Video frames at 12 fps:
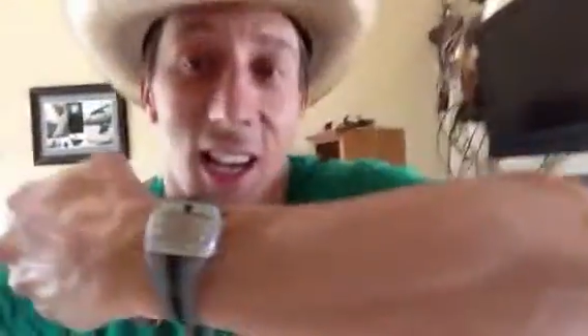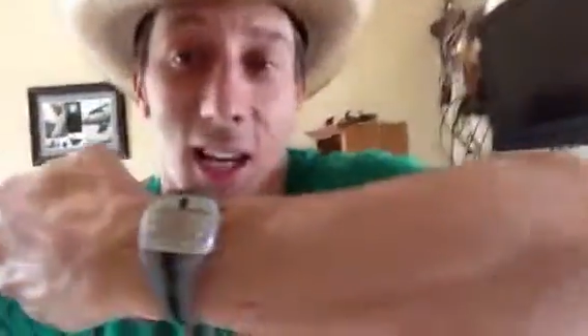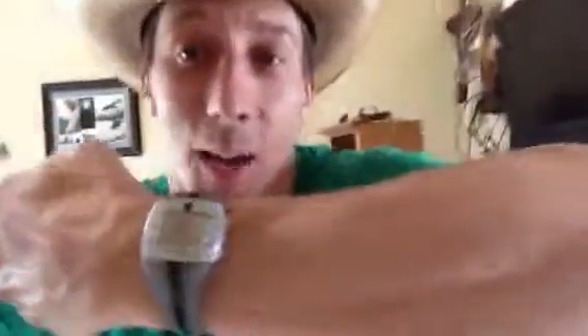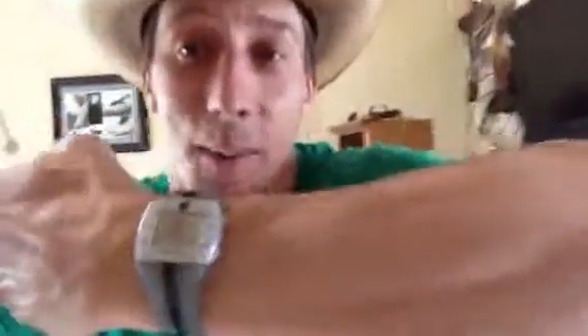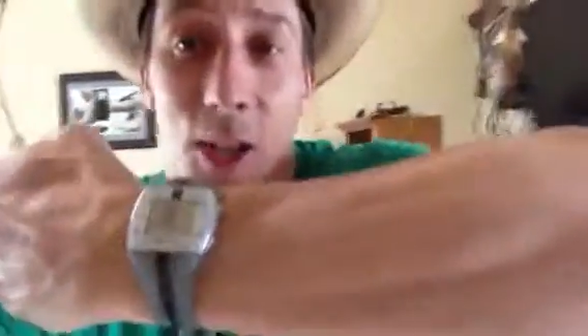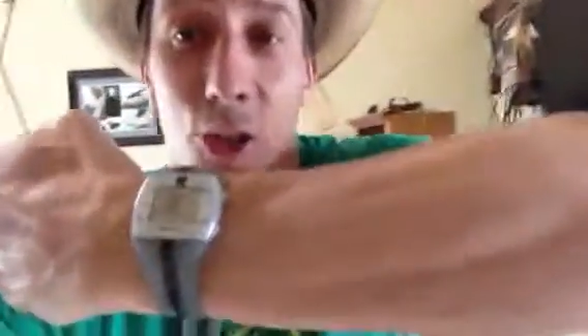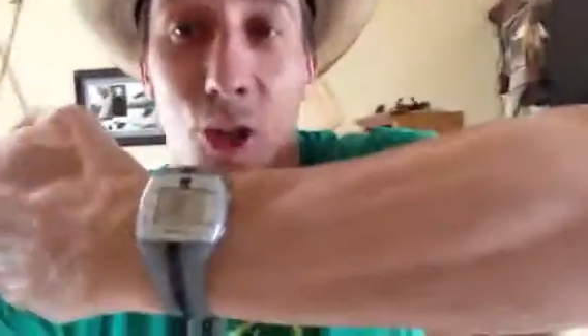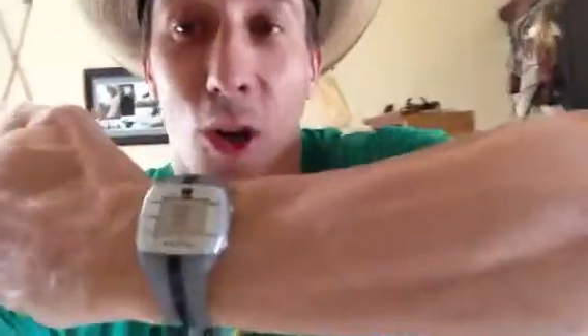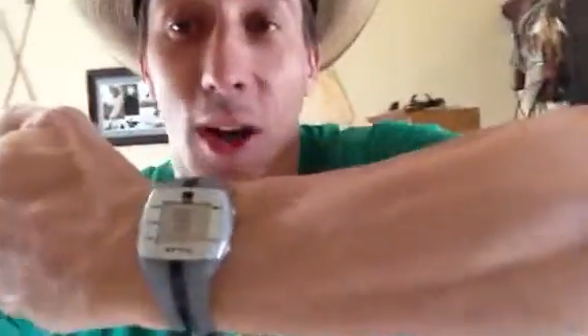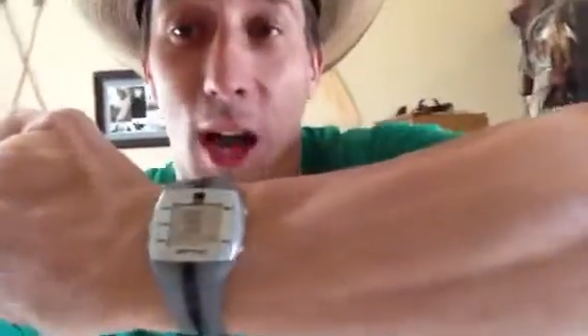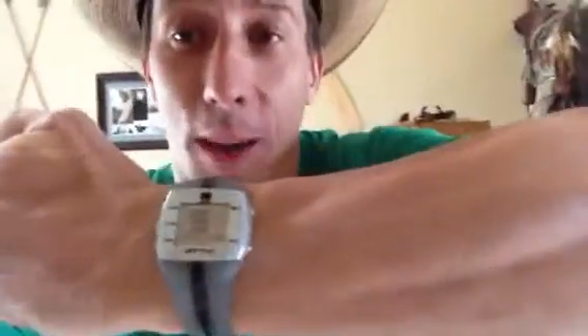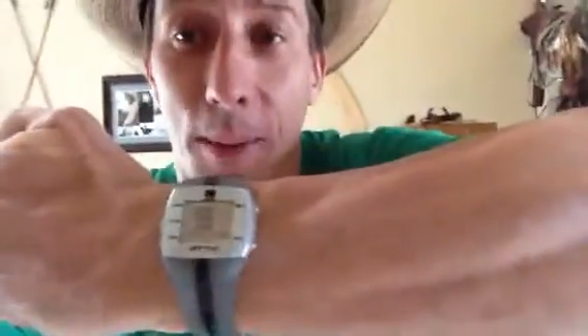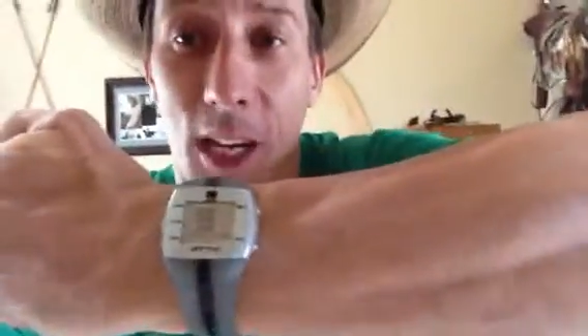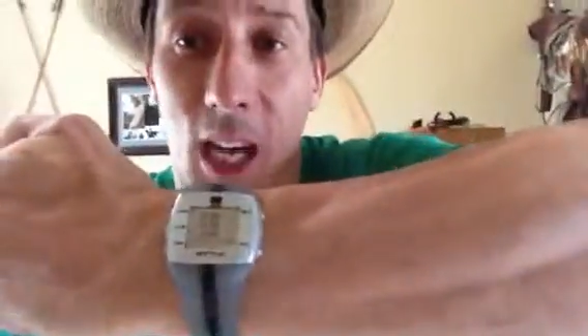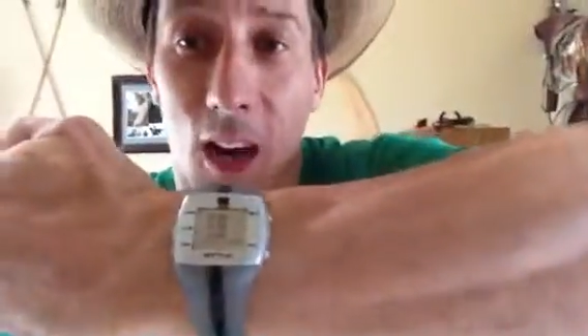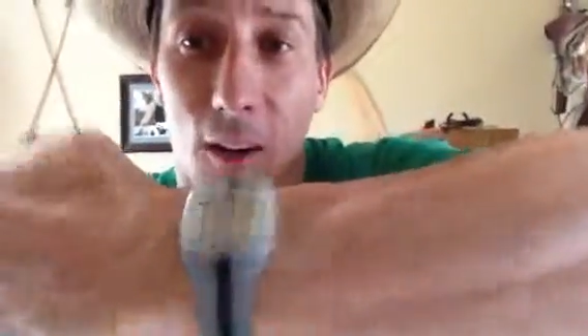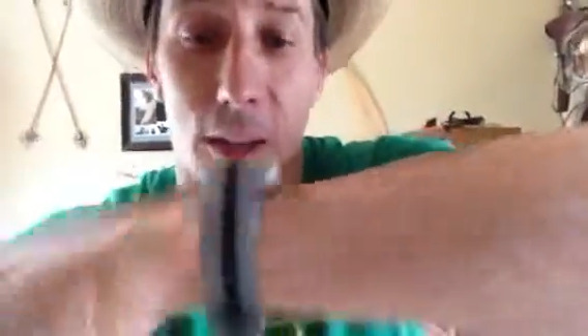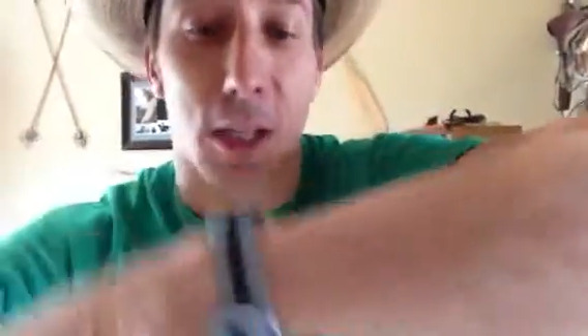and I'm going to show you how many
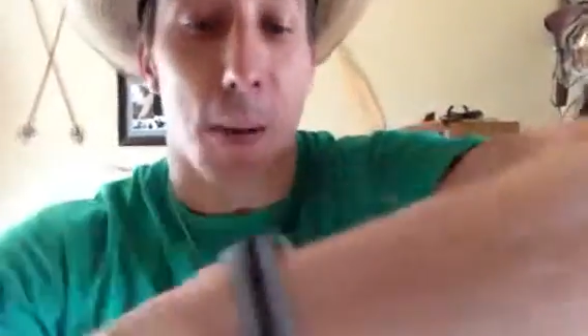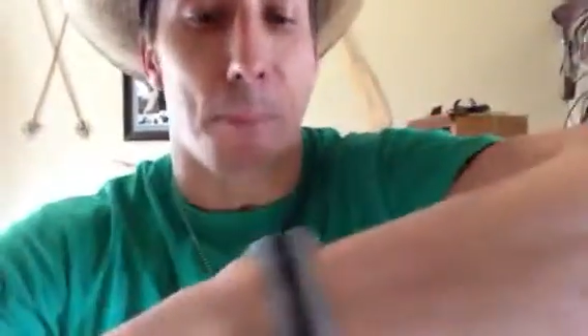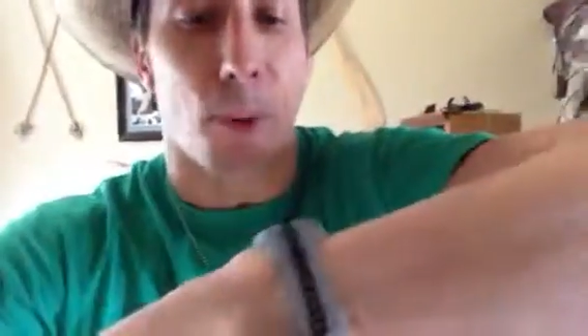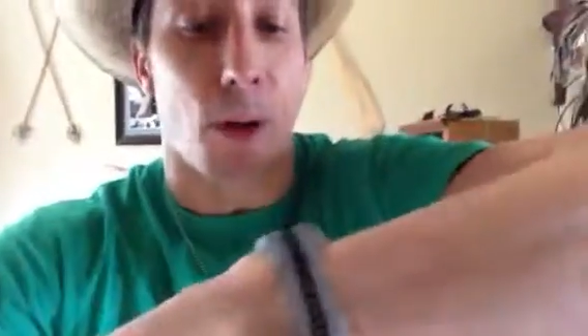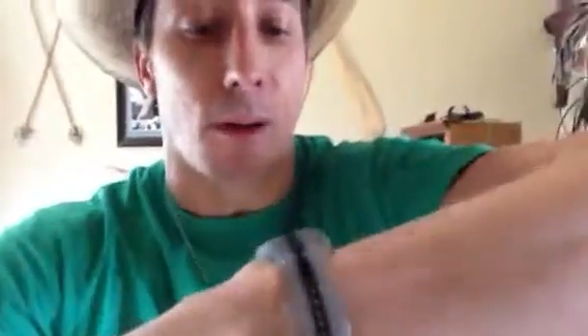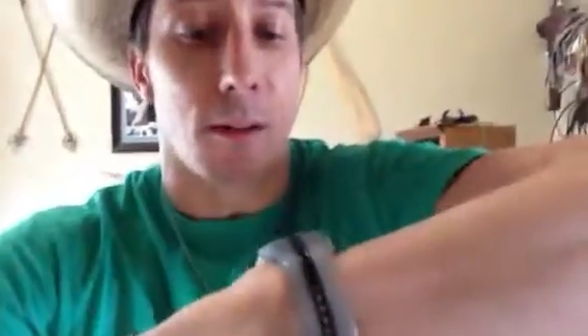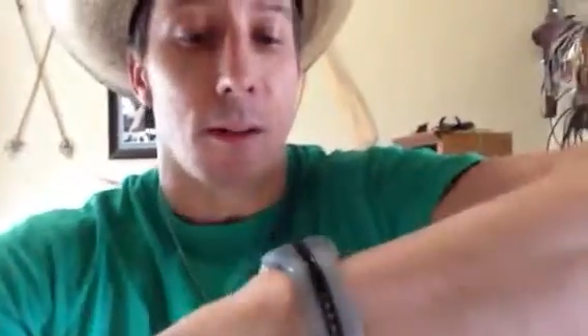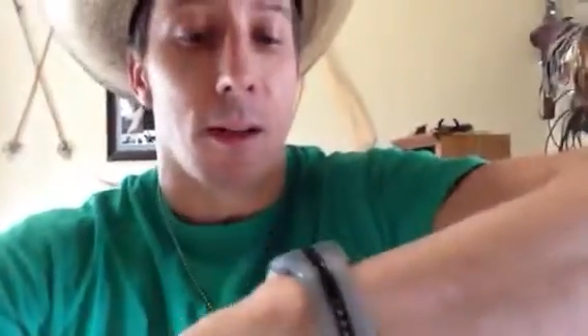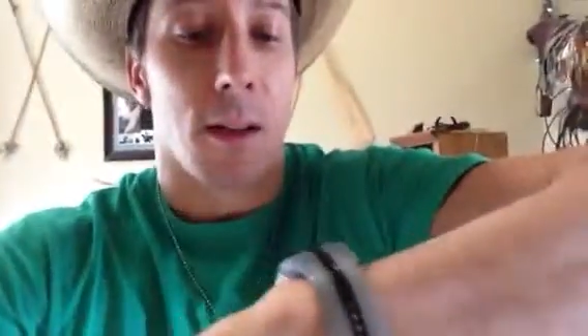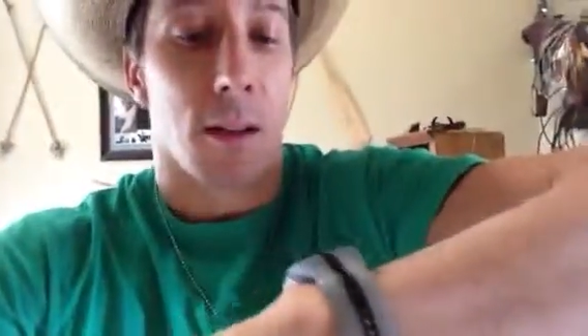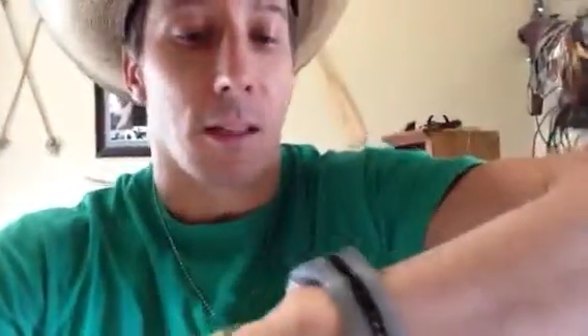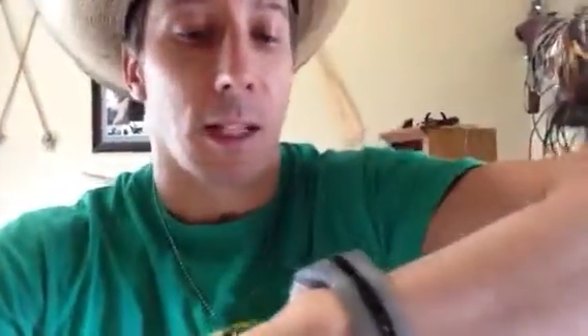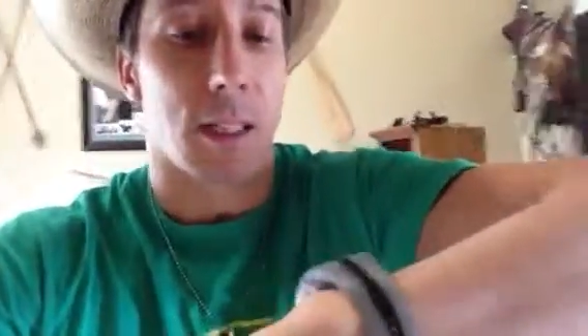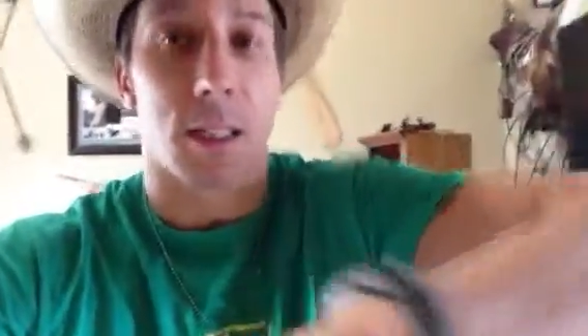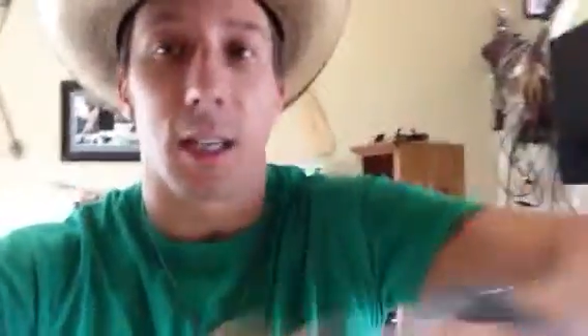calories I burnt. Let's